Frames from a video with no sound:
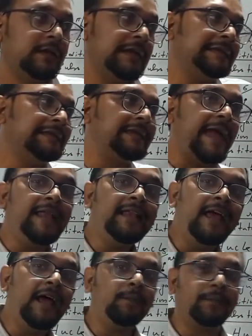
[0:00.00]
it can
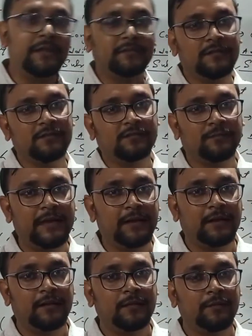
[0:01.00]
have pleasant
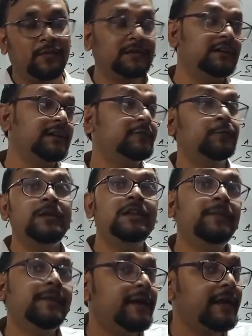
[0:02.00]
smell, but it
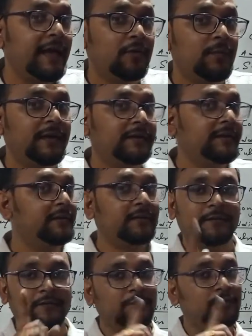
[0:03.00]
will be an aromatic?
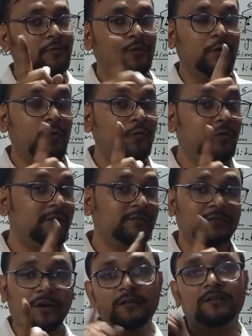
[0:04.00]
No,
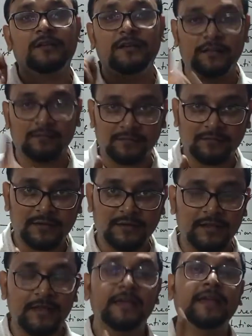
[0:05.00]
it's not
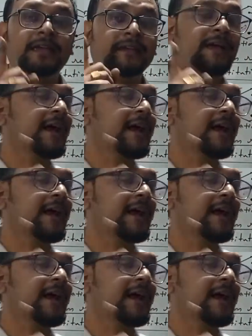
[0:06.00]
necessary. It